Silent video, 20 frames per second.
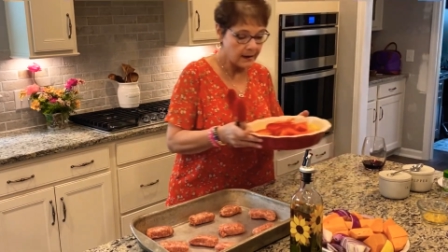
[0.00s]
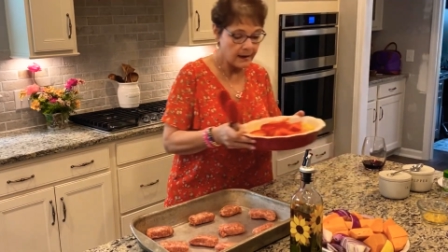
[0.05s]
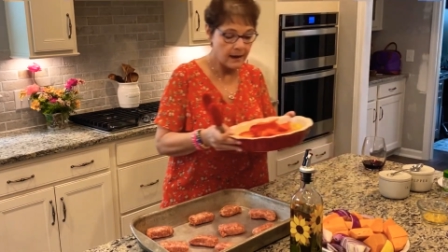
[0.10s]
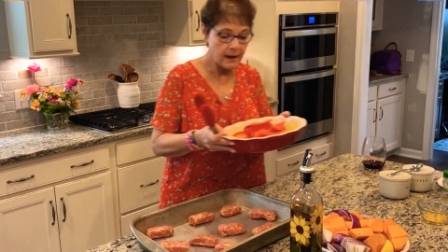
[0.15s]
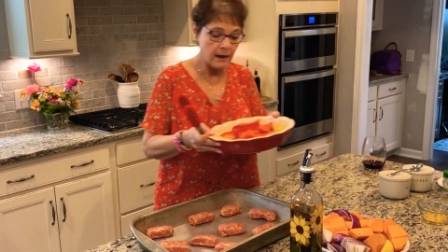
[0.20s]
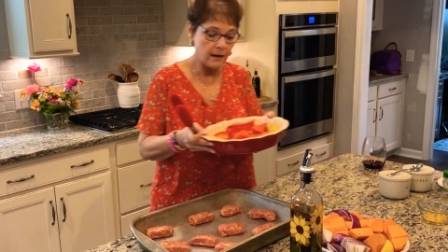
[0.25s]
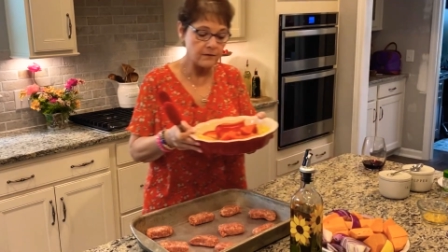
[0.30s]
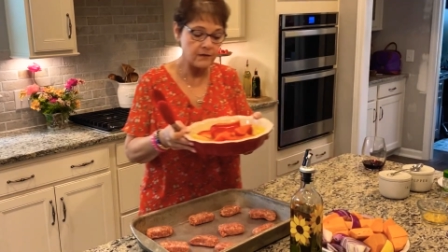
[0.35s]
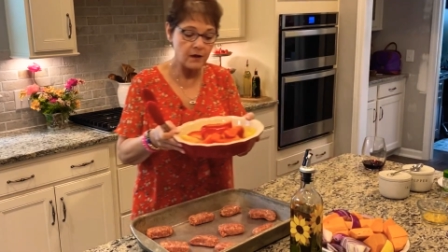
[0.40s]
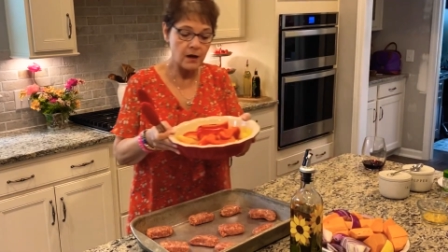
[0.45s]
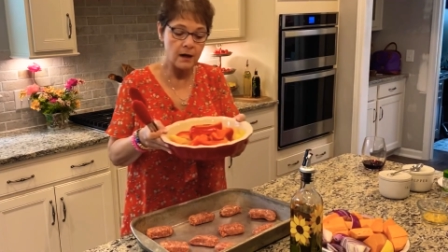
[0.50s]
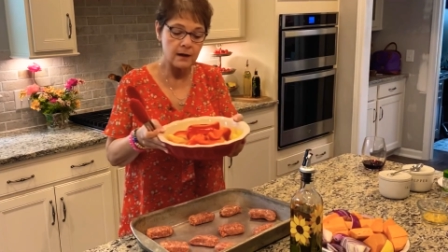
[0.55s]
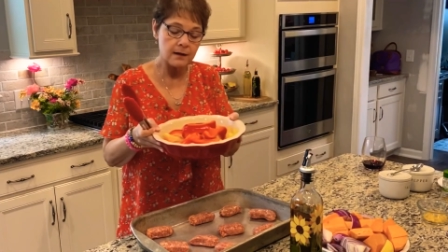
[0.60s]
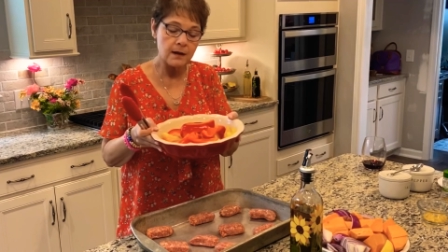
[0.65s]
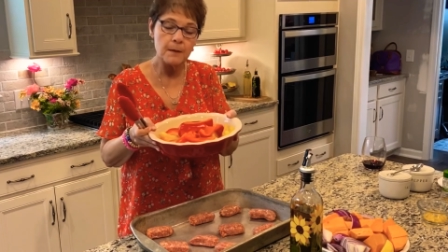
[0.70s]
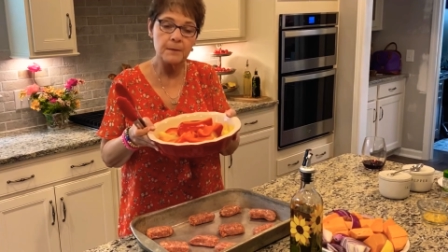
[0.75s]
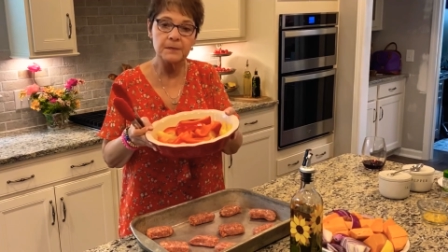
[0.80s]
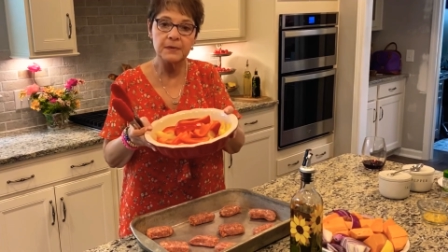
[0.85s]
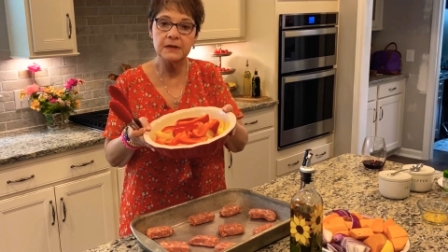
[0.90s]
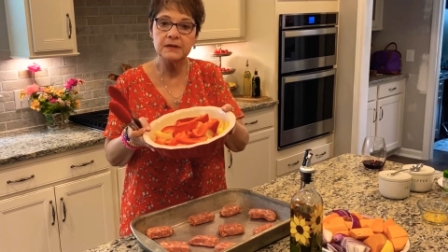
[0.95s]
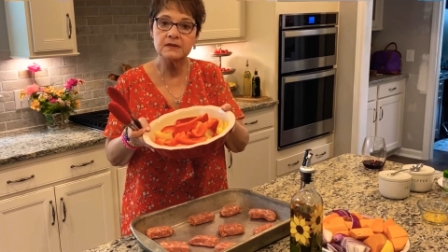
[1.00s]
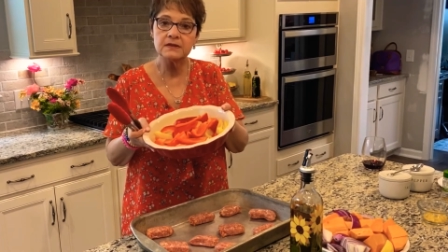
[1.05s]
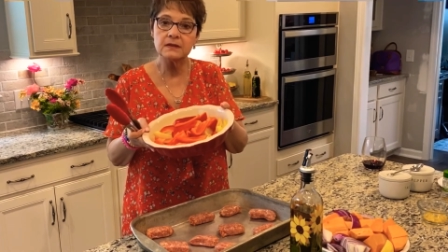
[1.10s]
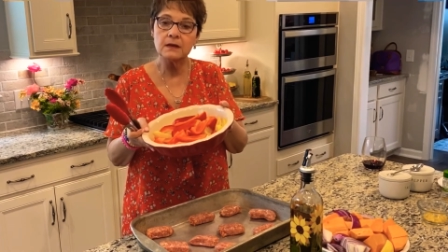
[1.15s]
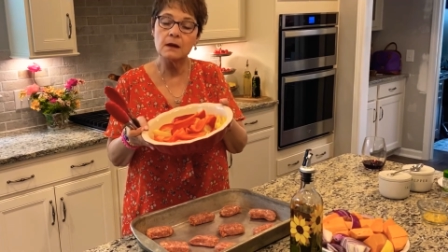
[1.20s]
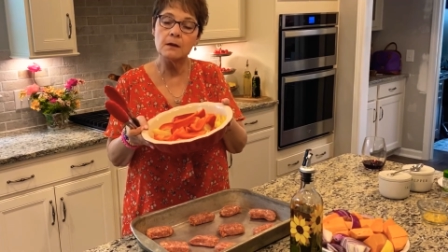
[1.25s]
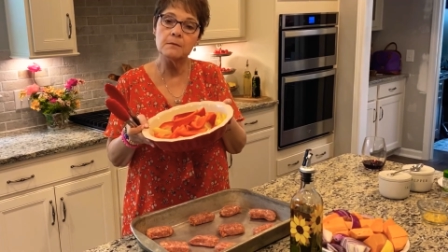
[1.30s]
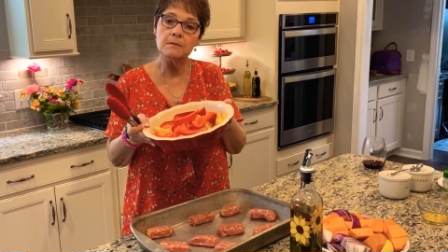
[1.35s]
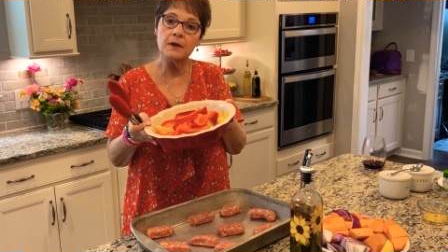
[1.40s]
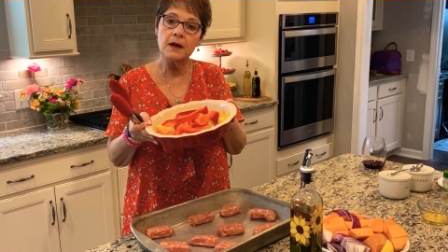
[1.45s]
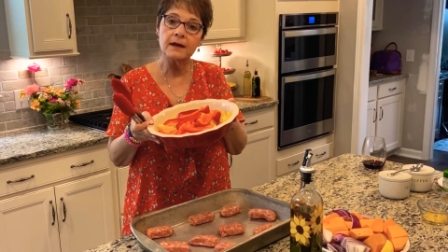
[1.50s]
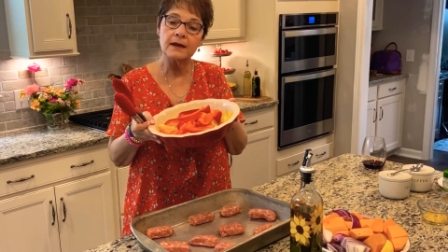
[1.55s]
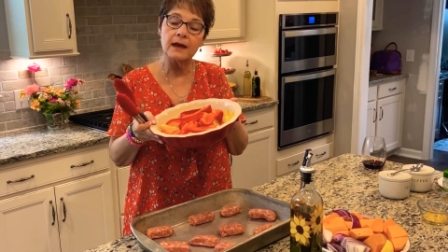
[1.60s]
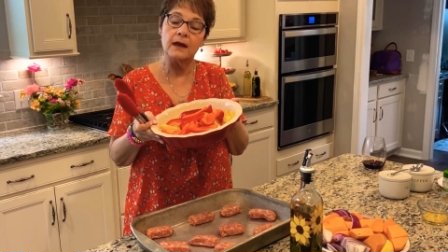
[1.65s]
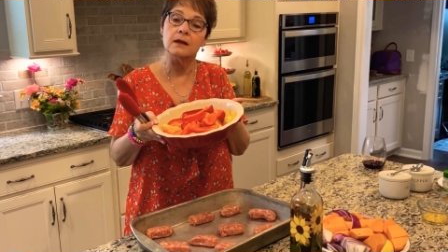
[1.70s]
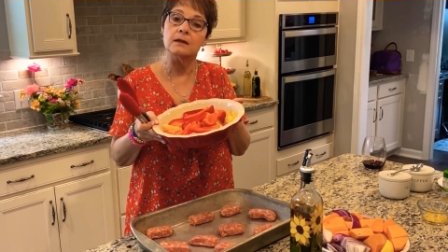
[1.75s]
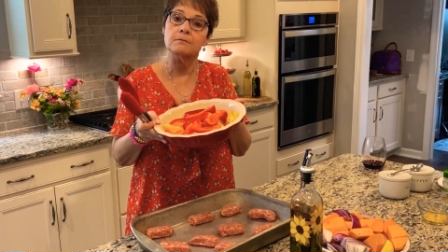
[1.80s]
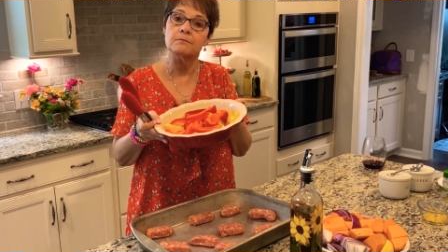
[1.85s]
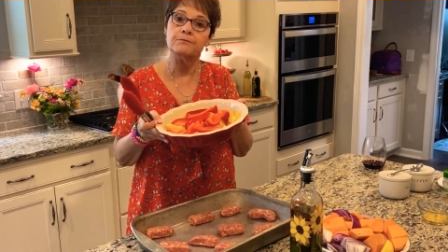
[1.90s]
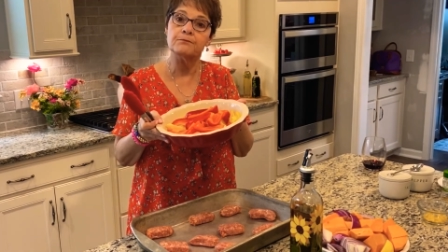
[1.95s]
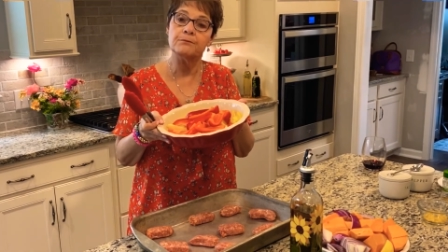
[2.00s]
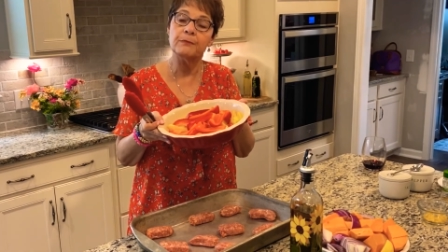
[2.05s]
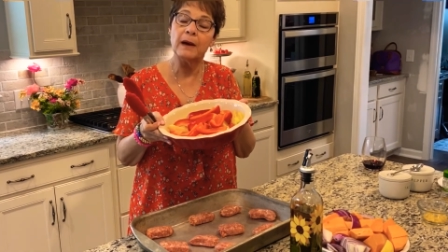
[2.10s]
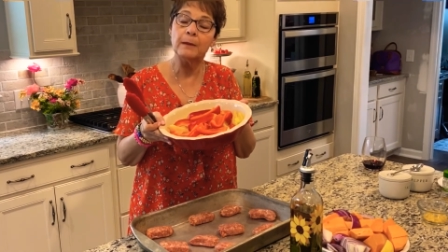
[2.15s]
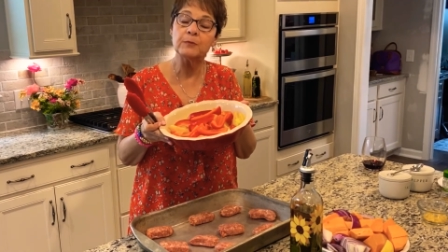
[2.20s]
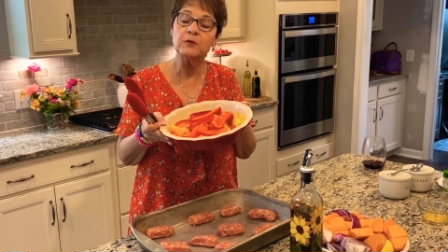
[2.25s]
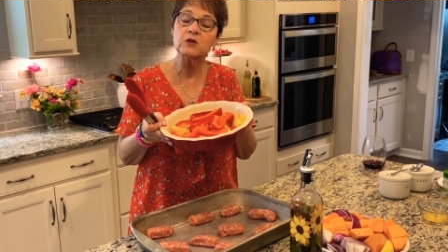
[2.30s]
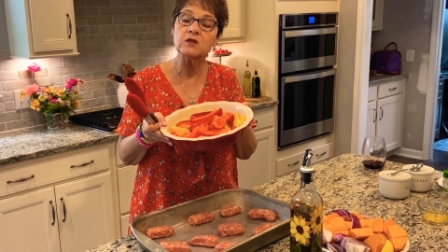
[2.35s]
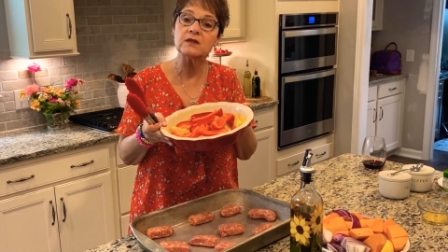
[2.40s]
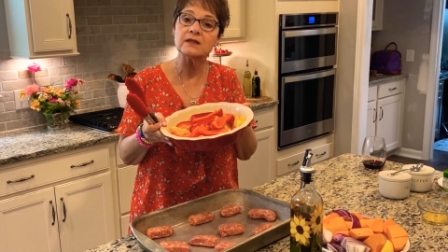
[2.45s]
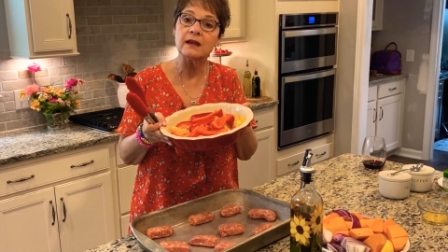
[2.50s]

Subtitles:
have cut up some, again, peppers.